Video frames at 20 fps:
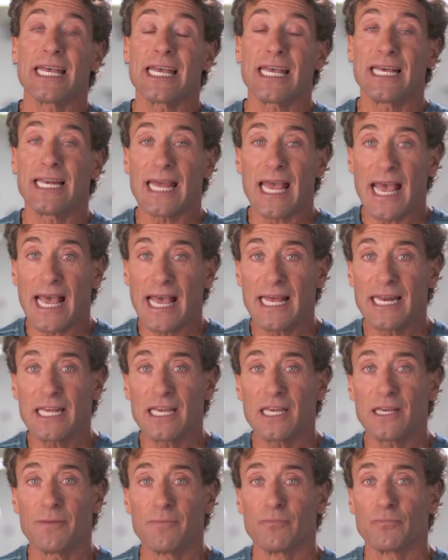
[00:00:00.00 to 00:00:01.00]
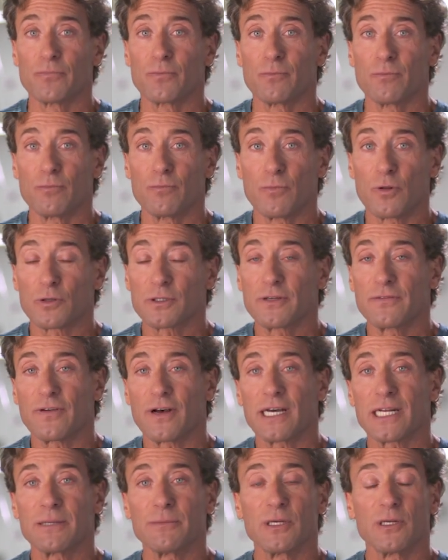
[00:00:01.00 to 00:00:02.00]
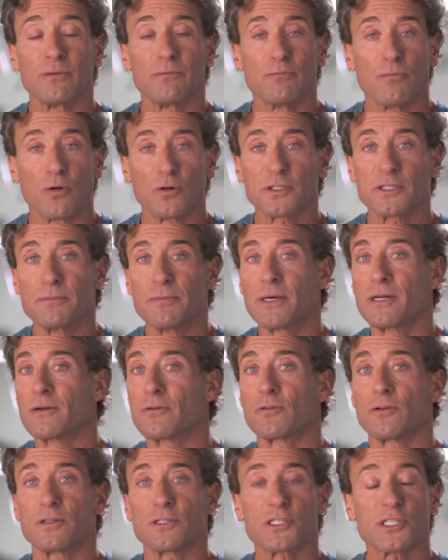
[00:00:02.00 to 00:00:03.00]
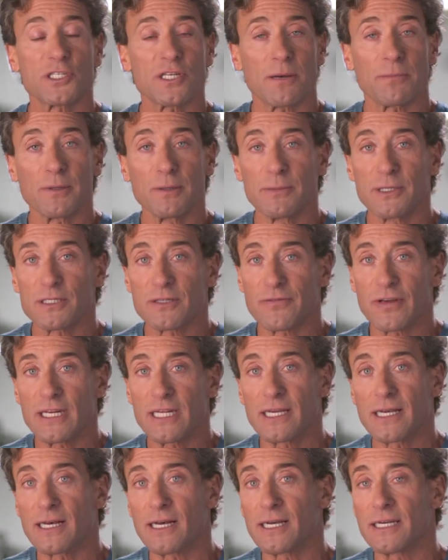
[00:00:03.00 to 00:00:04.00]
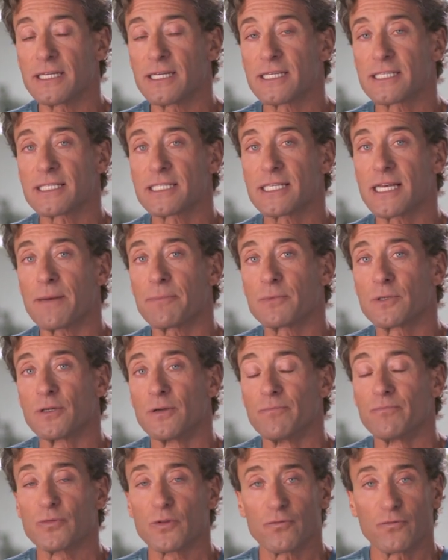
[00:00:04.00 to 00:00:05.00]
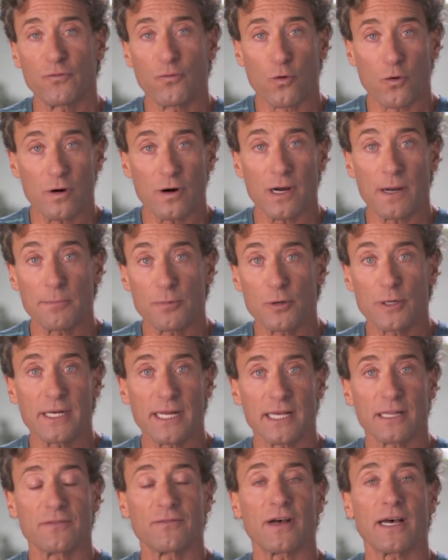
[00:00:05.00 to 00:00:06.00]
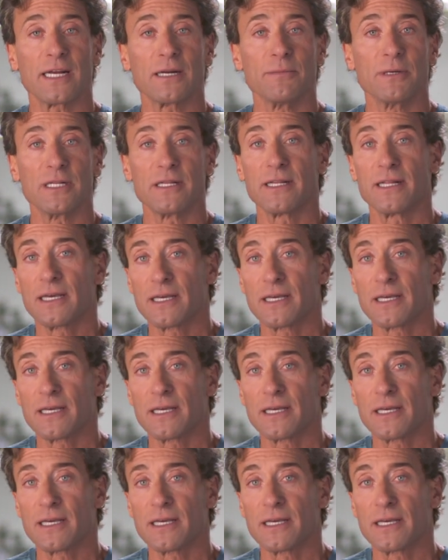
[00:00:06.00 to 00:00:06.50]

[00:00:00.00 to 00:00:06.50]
in any multivitamin, multimineral supplement of any kind except for a prenatal vitamin.